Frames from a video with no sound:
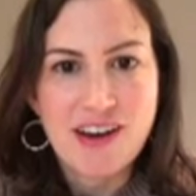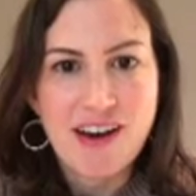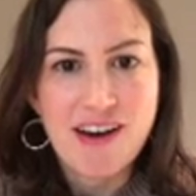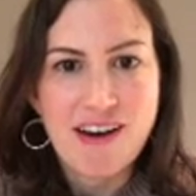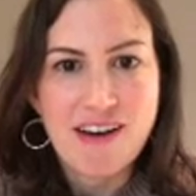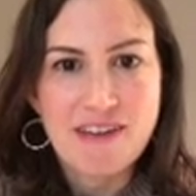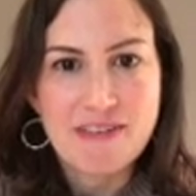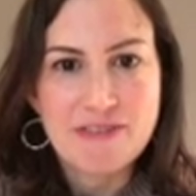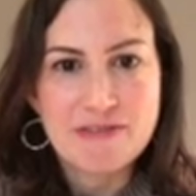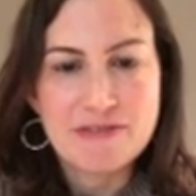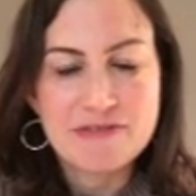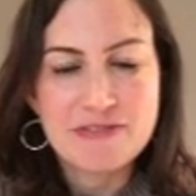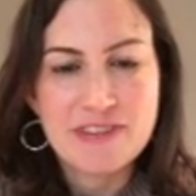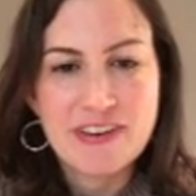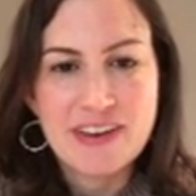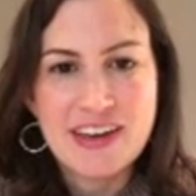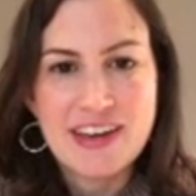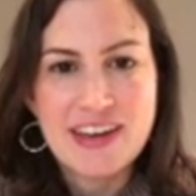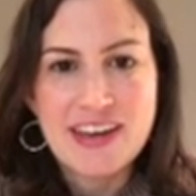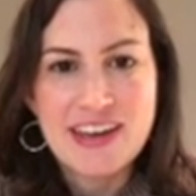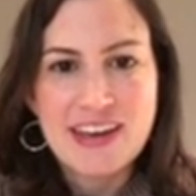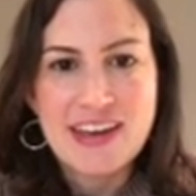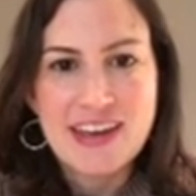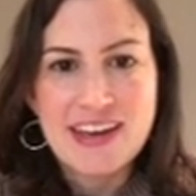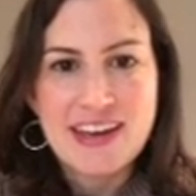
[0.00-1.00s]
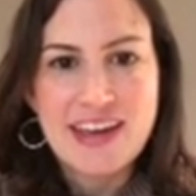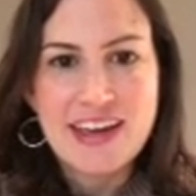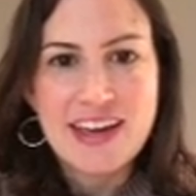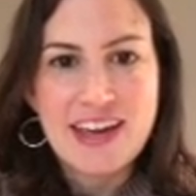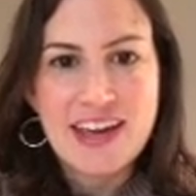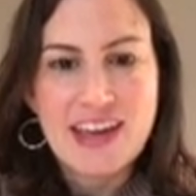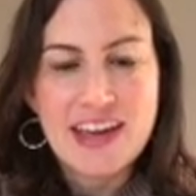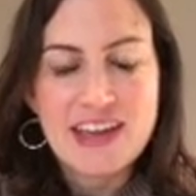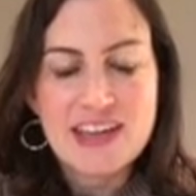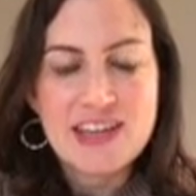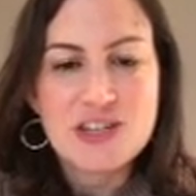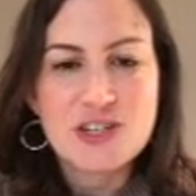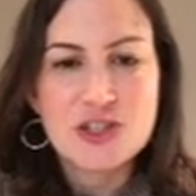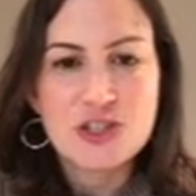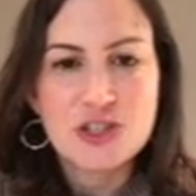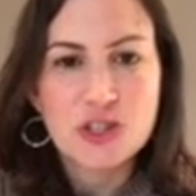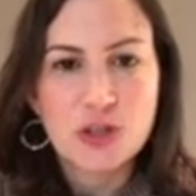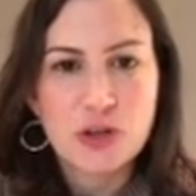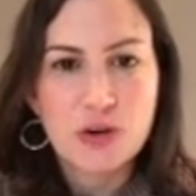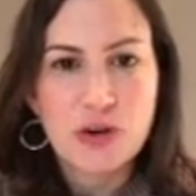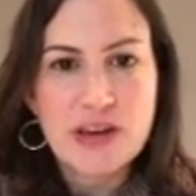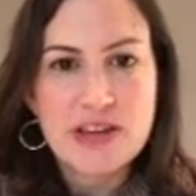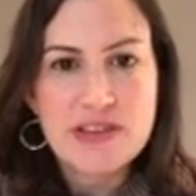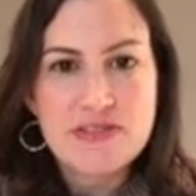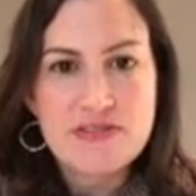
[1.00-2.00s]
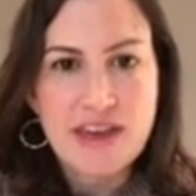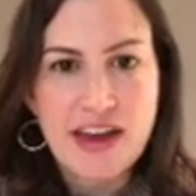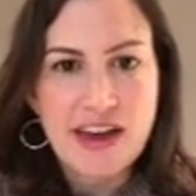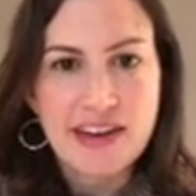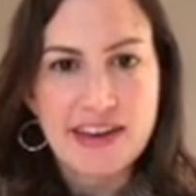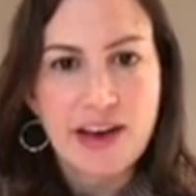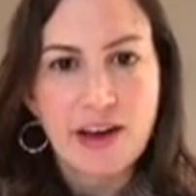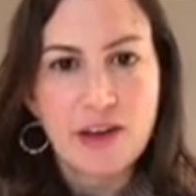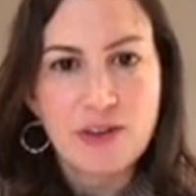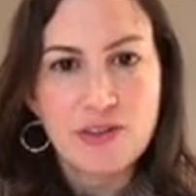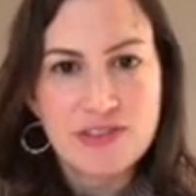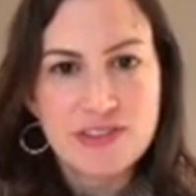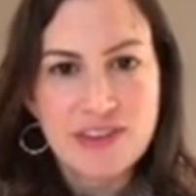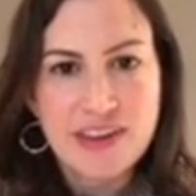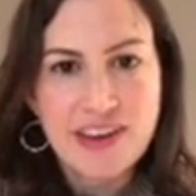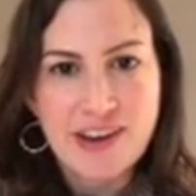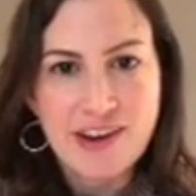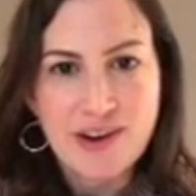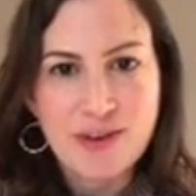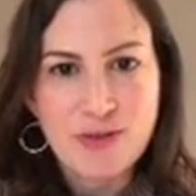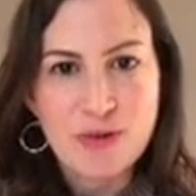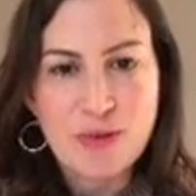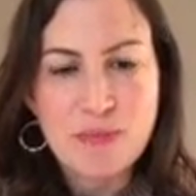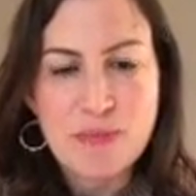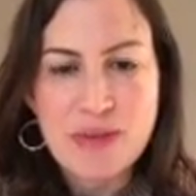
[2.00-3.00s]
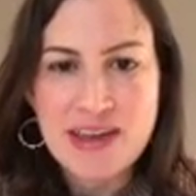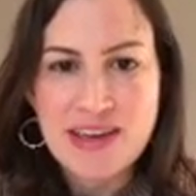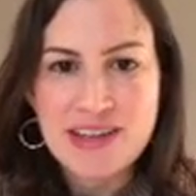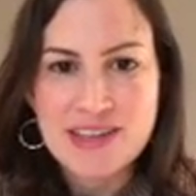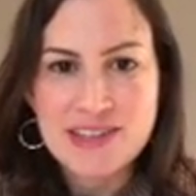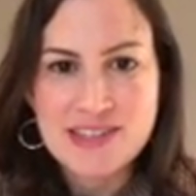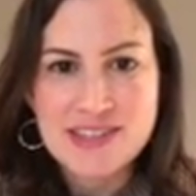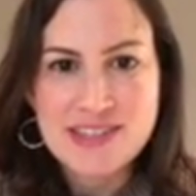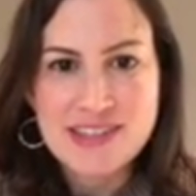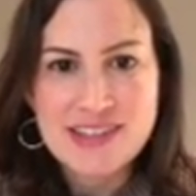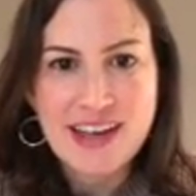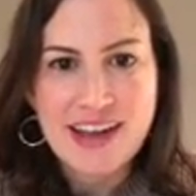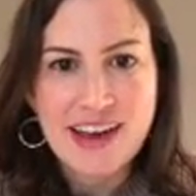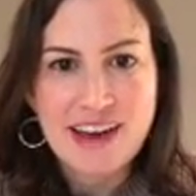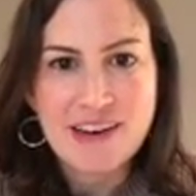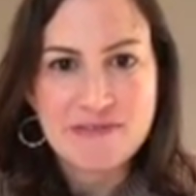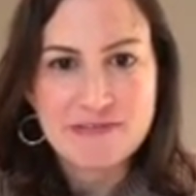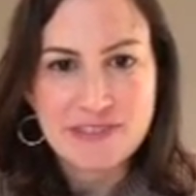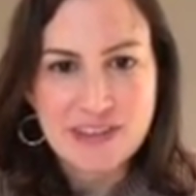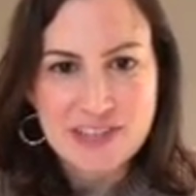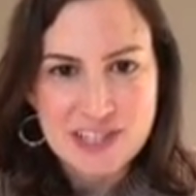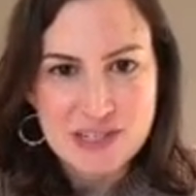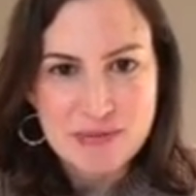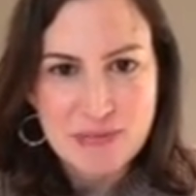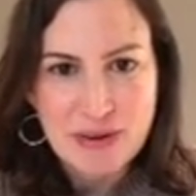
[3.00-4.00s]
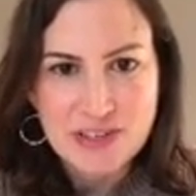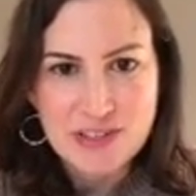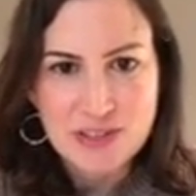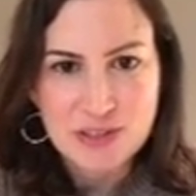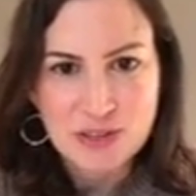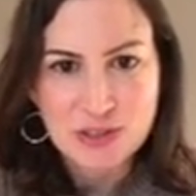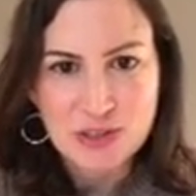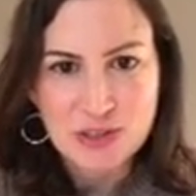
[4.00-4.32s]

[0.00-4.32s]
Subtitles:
of ensuring that healthcare remains a fundamental